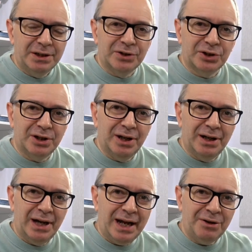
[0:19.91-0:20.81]
that's going
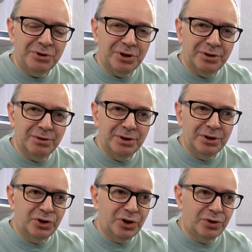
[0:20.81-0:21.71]
to allow you
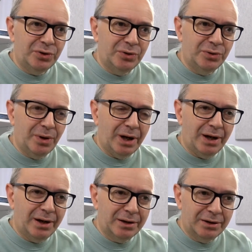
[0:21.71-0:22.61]
to
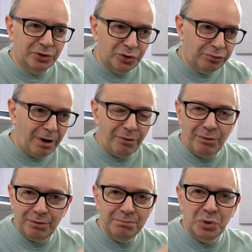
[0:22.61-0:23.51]
uh,
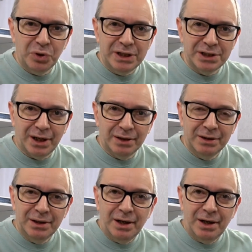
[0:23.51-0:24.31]
control and monitor